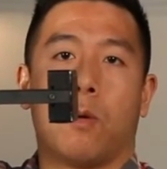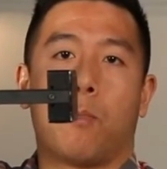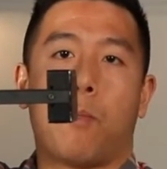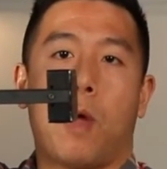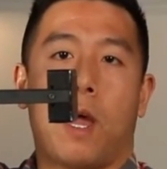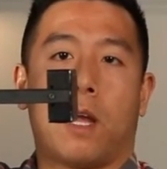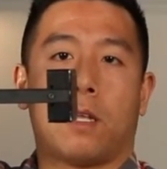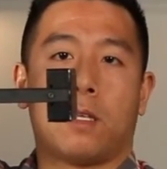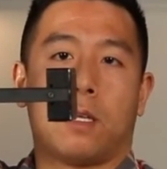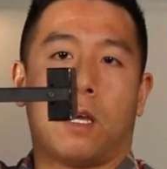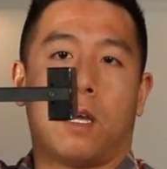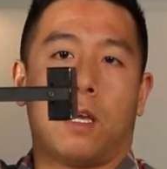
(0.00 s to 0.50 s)
it
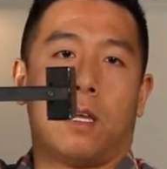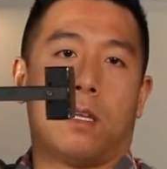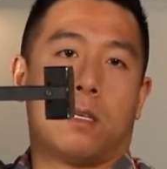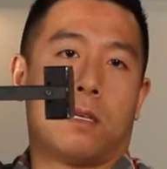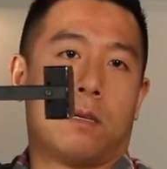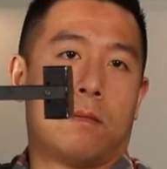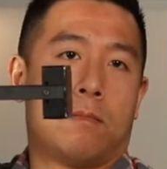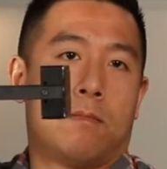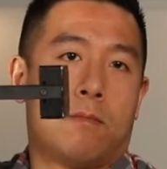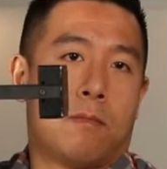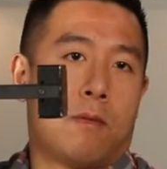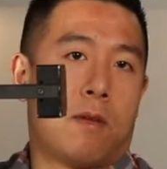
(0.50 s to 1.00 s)
back tight.
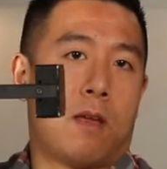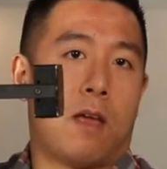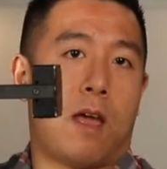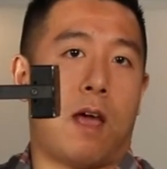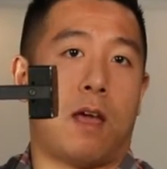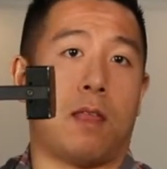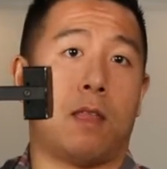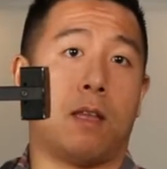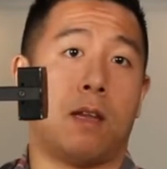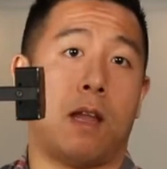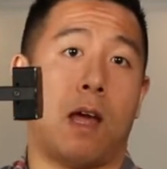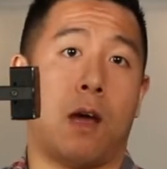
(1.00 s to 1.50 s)

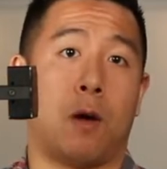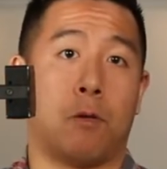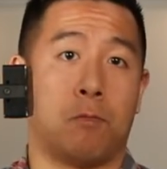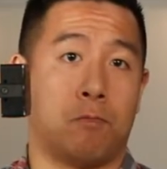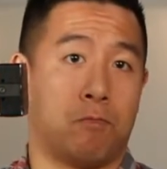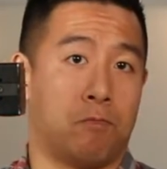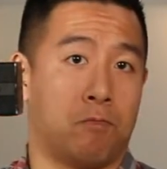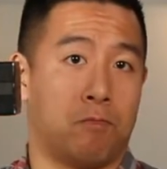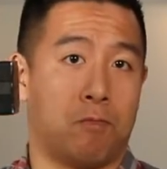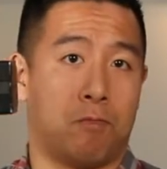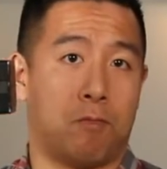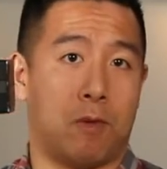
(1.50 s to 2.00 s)
And then now
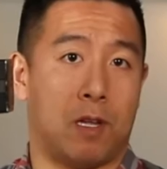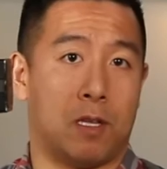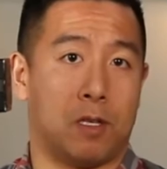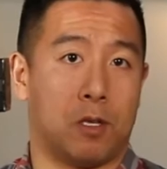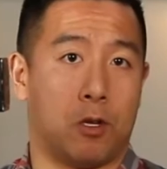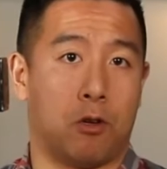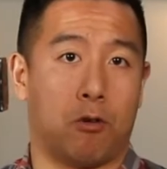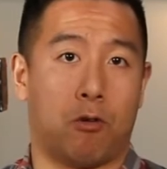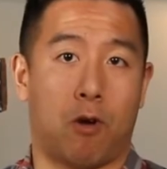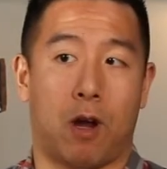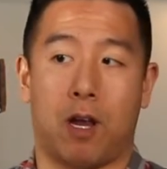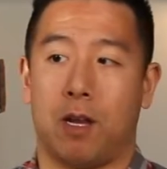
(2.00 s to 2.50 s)
it's
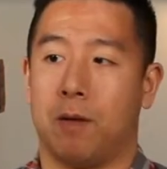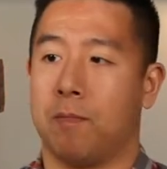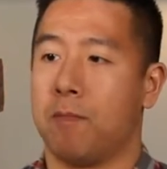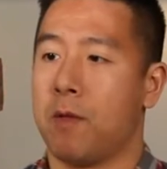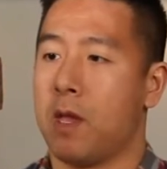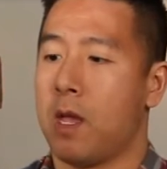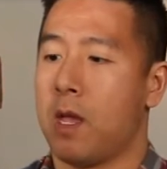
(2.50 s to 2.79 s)
great.